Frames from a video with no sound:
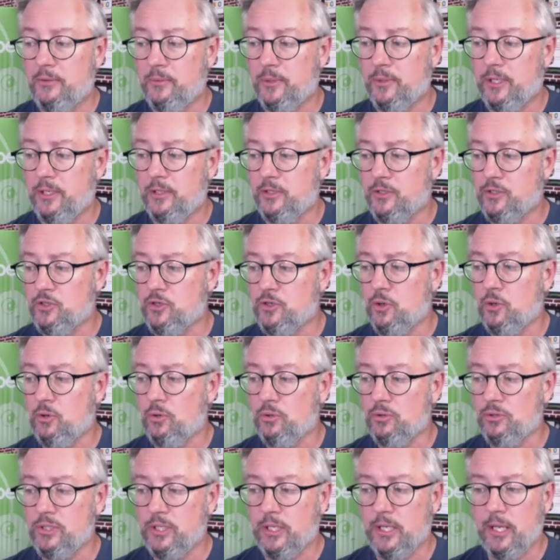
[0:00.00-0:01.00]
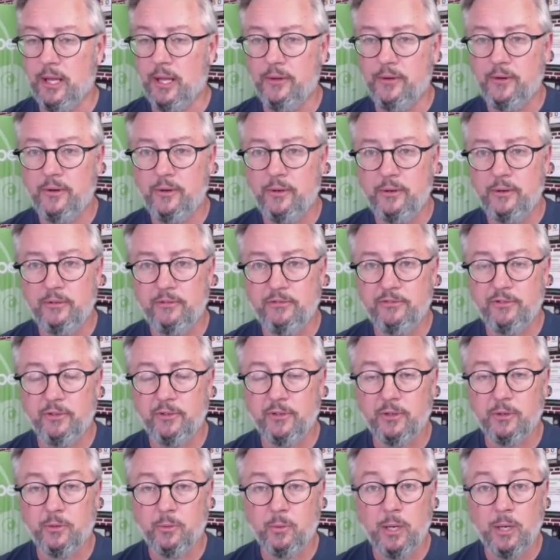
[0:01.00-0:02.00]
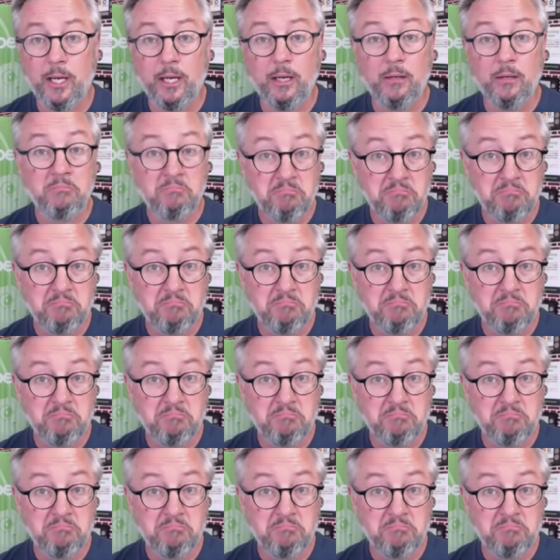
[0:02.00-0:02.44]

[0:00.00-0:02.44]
We can journal together for a little while.